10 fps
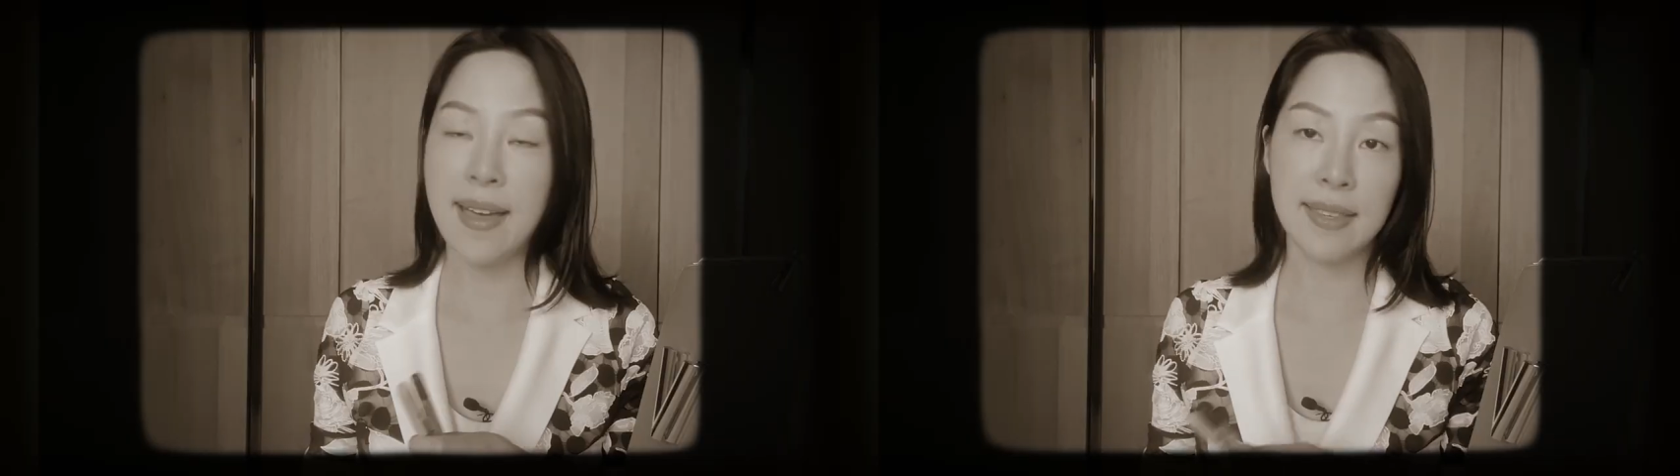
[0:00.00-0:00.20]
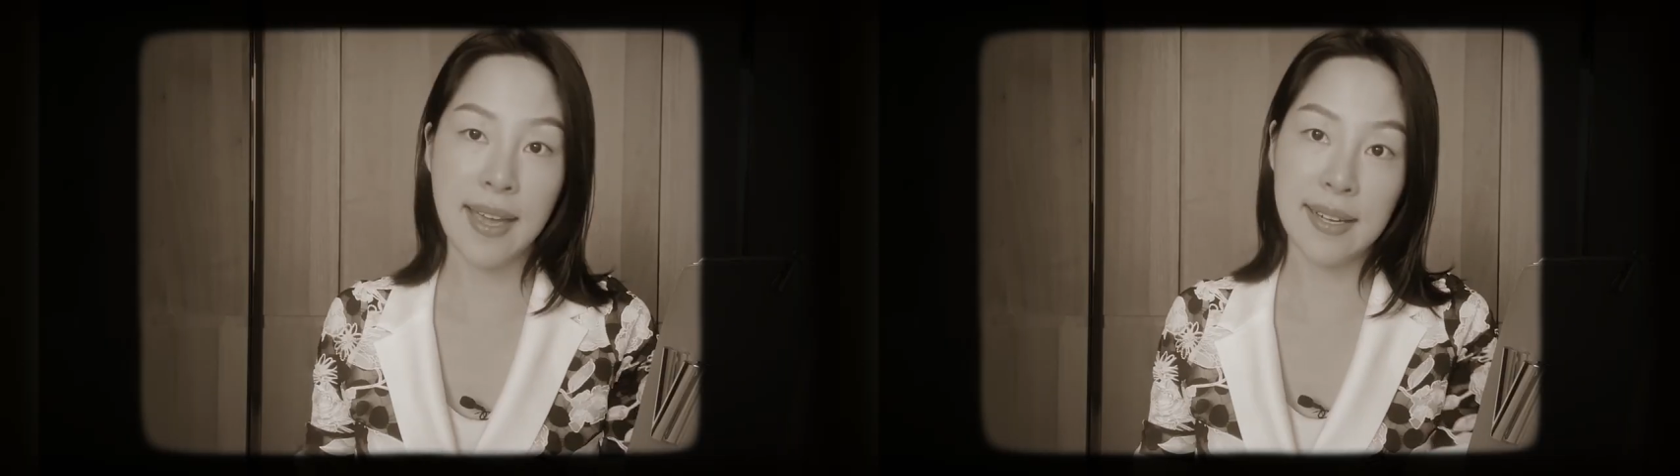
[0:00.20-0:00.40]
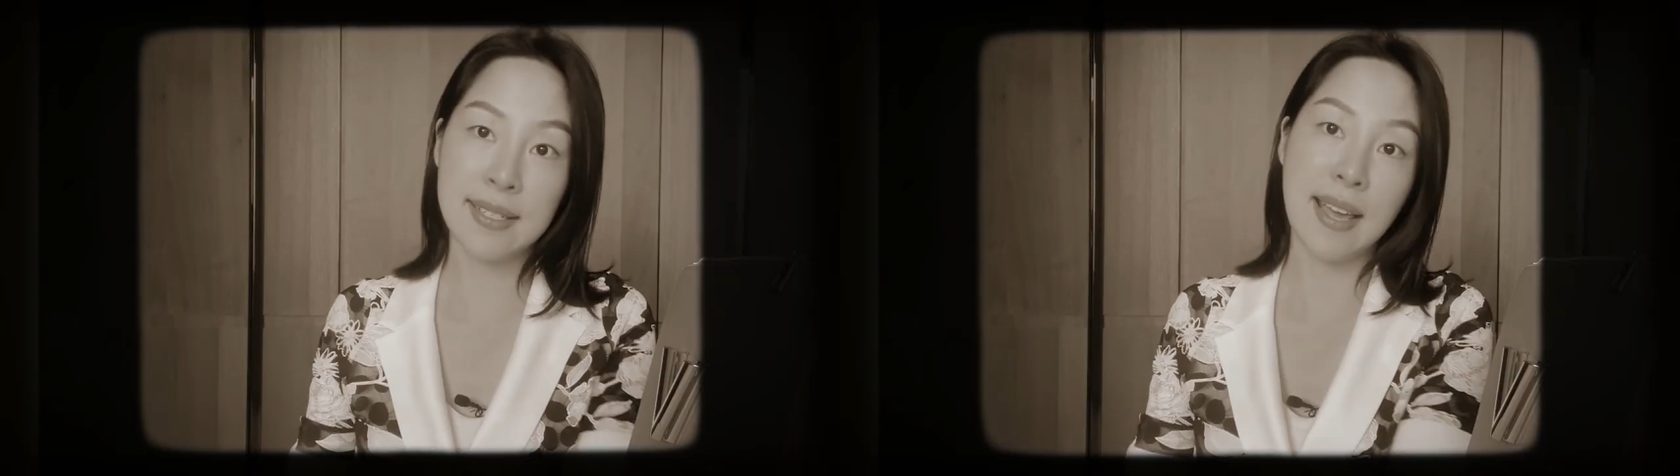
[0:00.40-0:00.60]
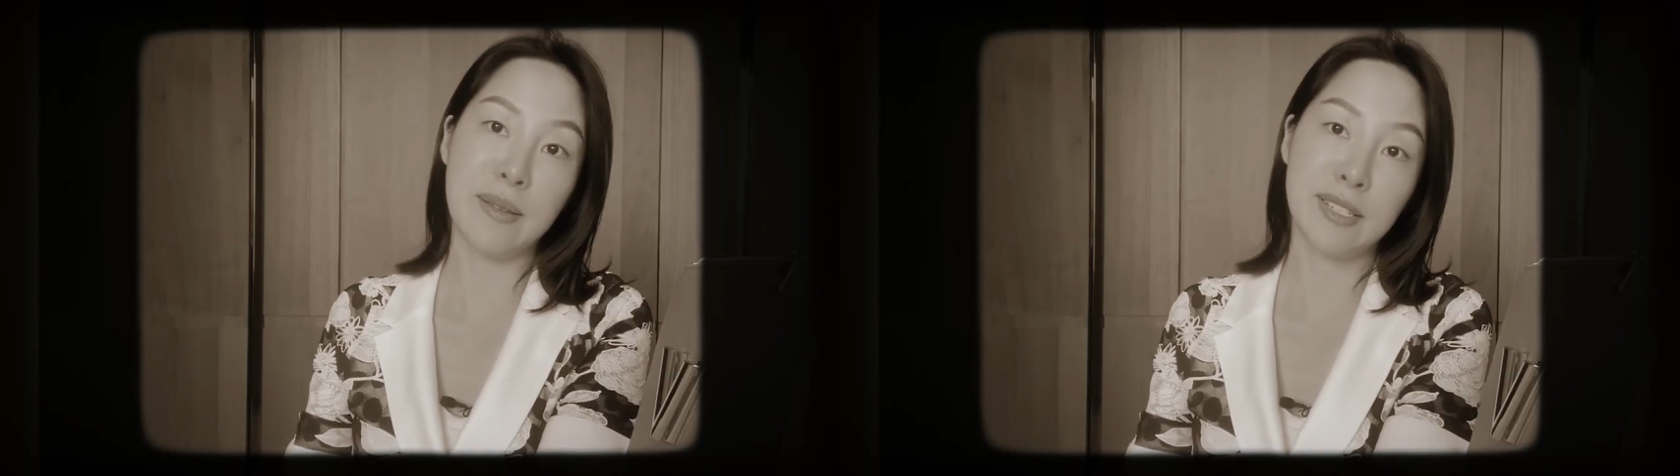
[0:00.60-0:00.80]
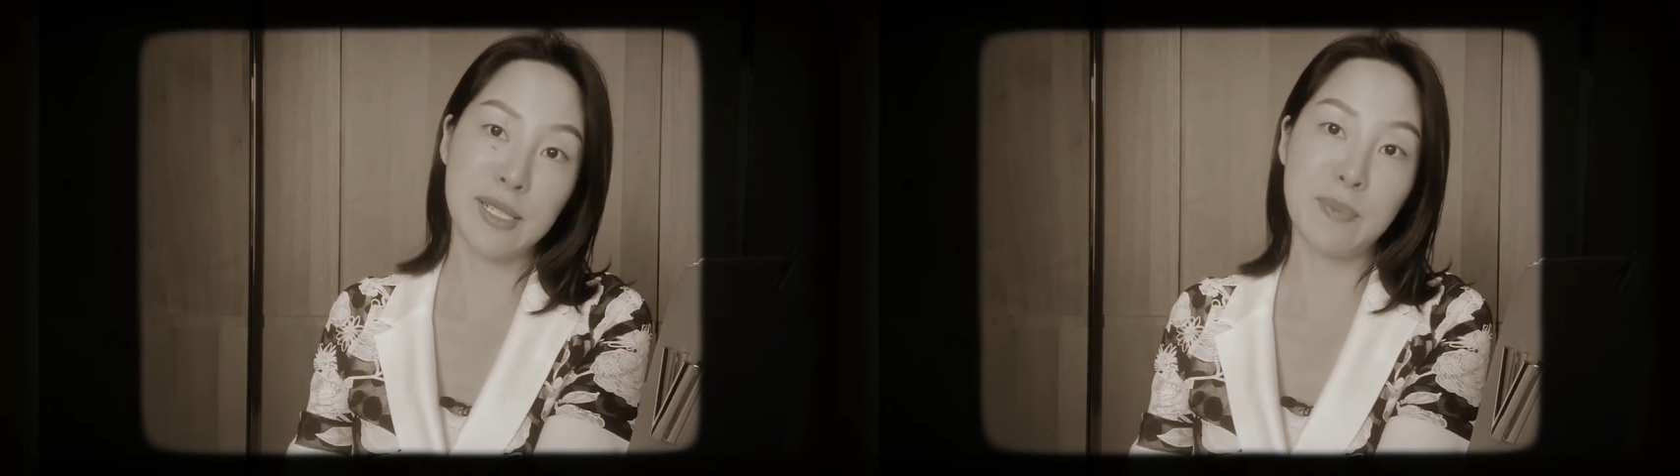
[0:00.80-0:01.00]
And yes,
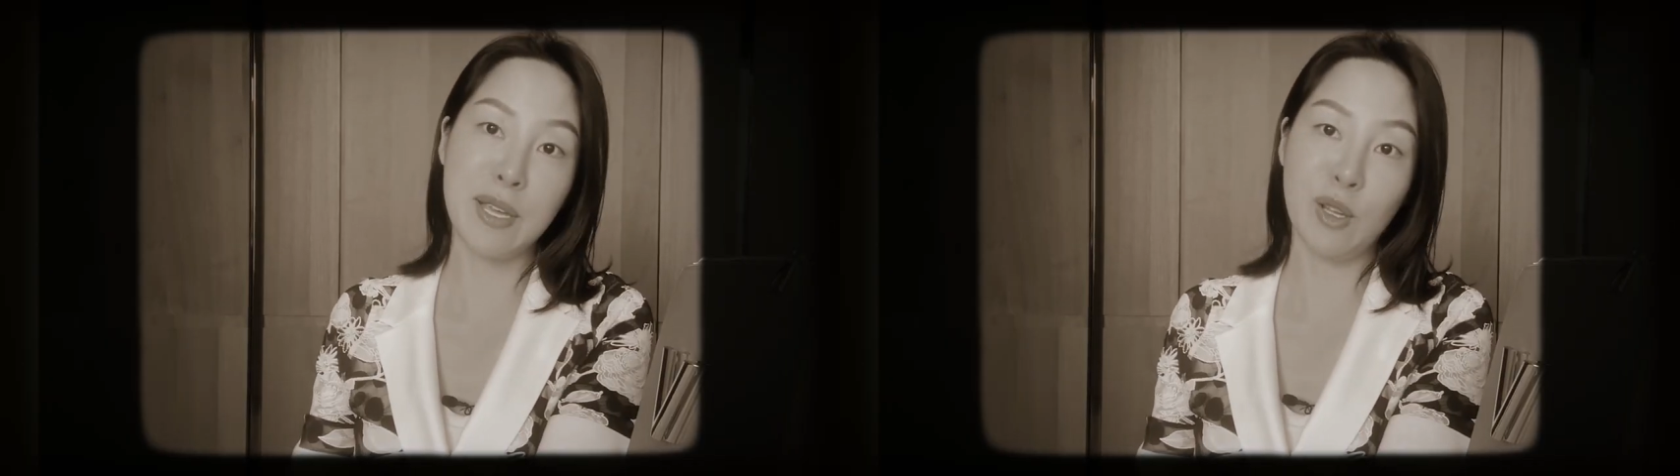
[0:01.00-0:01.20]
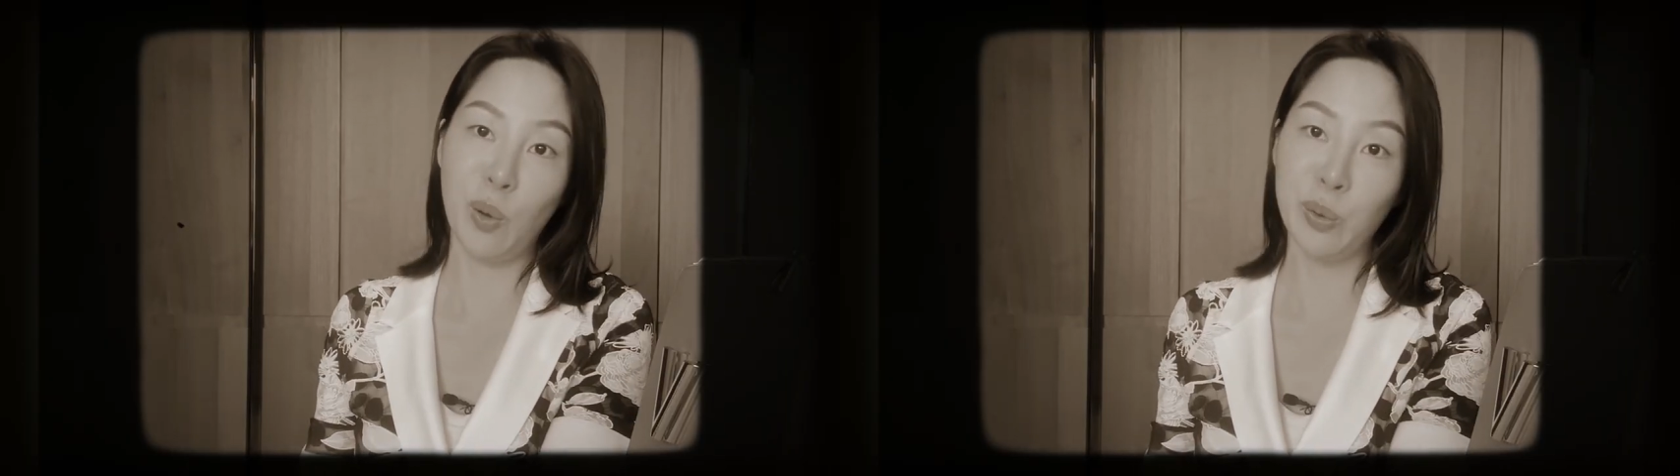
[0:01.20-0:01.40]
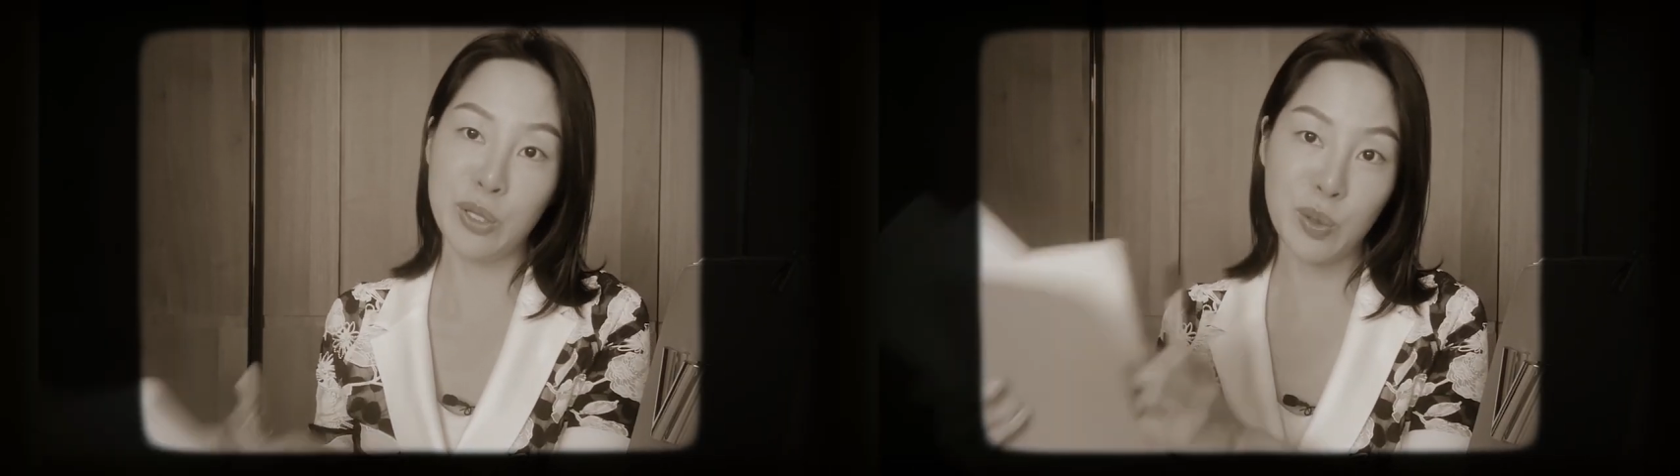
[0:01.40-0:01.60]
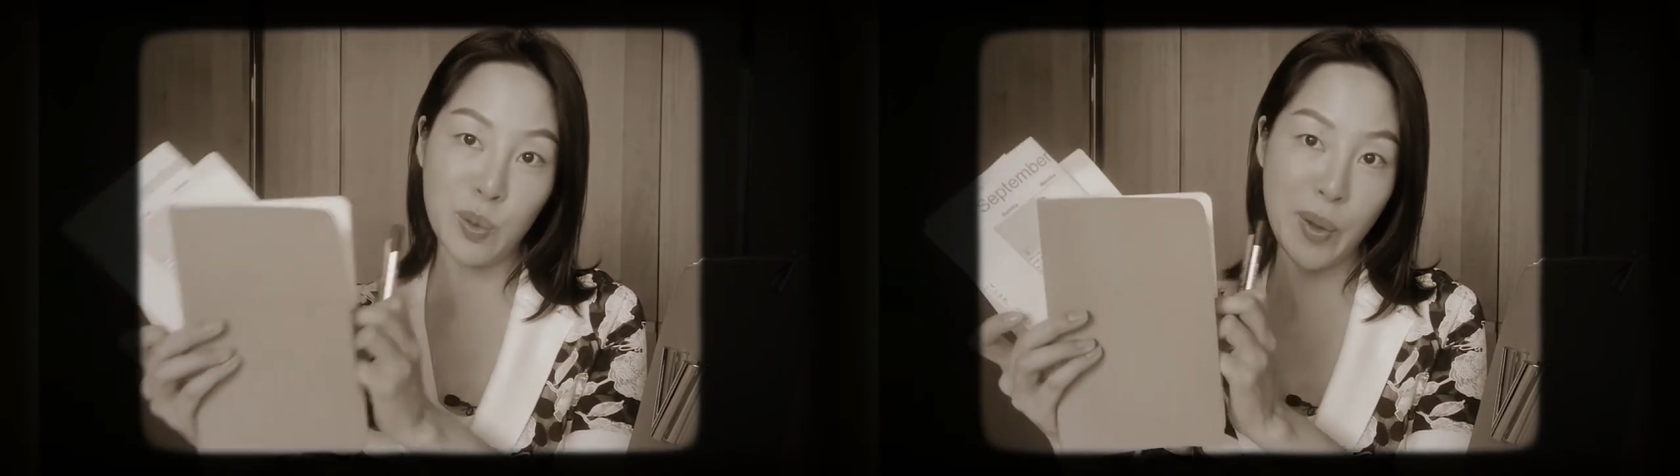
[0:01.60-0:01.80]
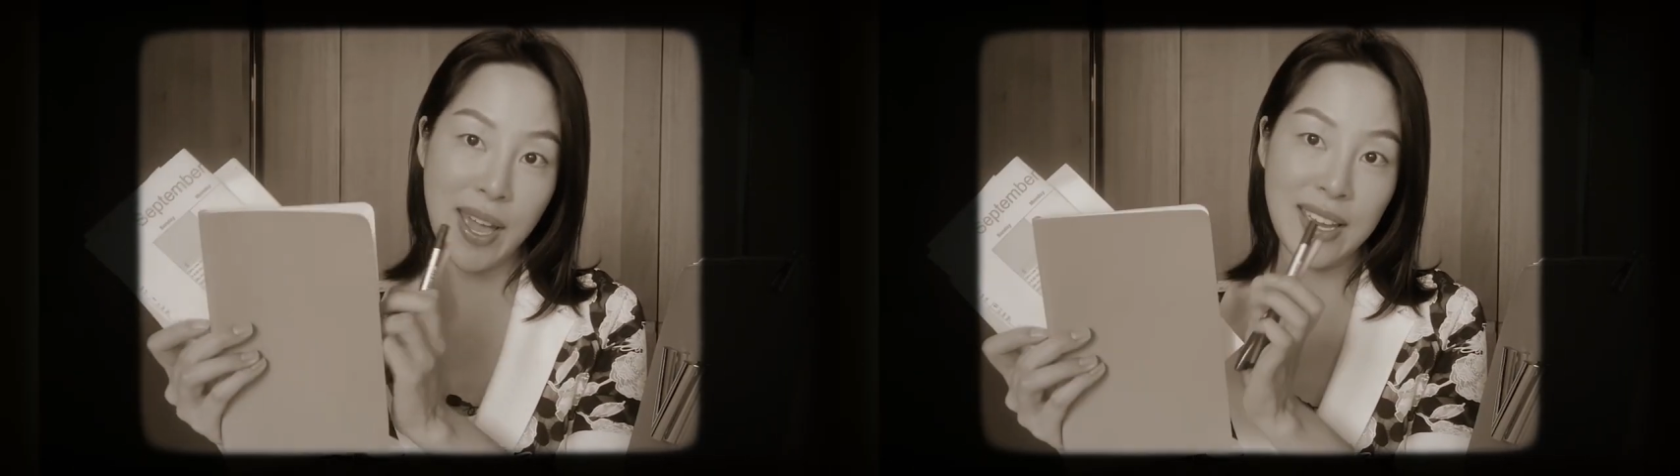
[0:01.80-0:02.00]
that does mean the old
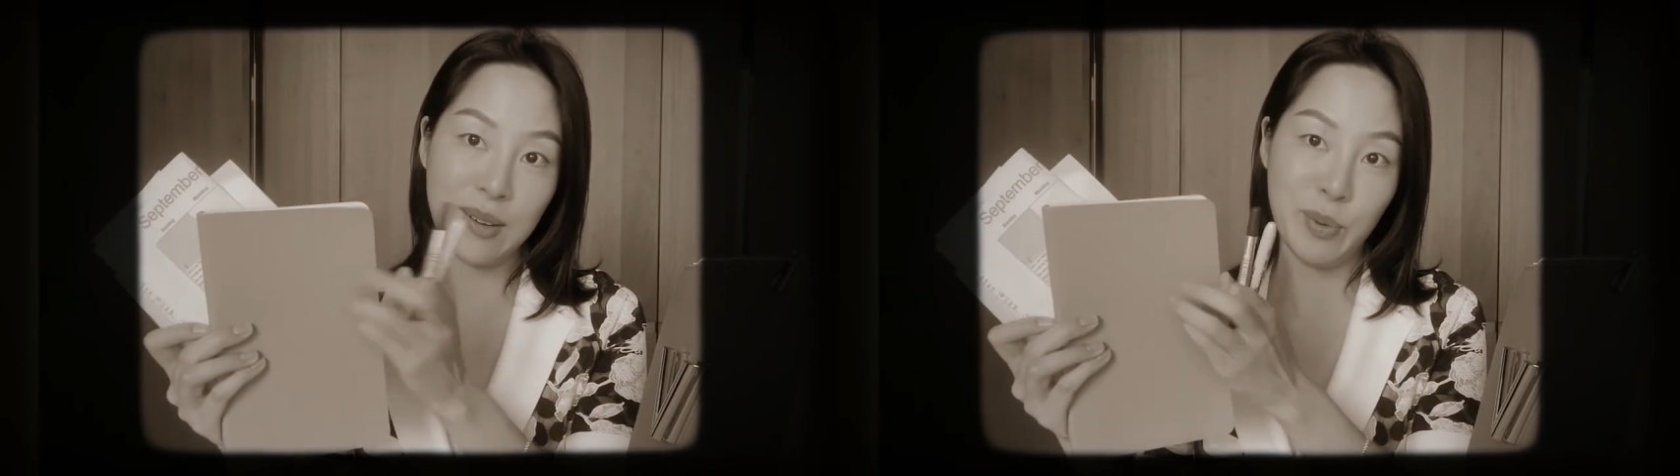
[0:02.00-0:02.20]
school way,